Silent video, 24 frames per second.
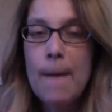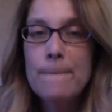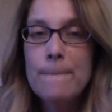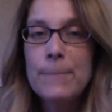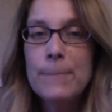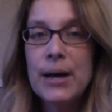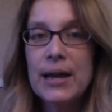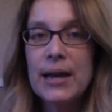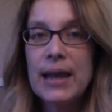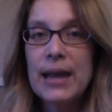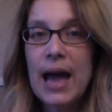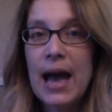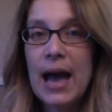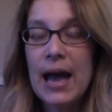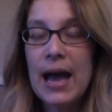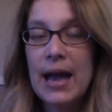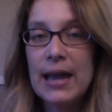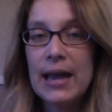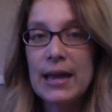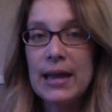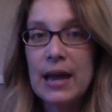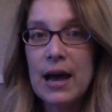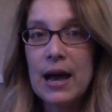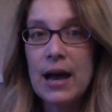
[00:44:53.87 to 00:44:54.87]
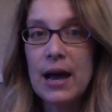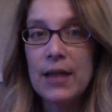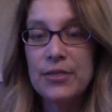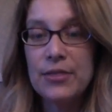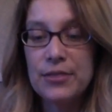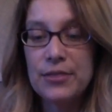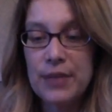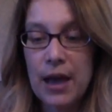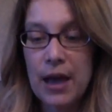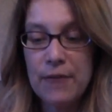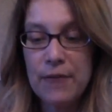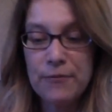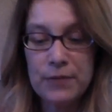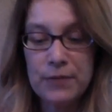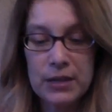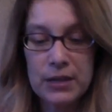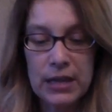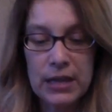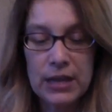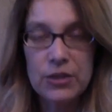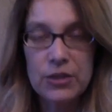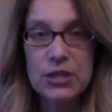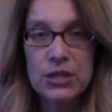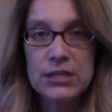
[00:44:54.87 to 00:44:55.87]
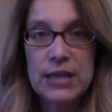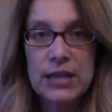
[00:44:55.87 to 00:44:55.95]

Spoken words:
but I feel like this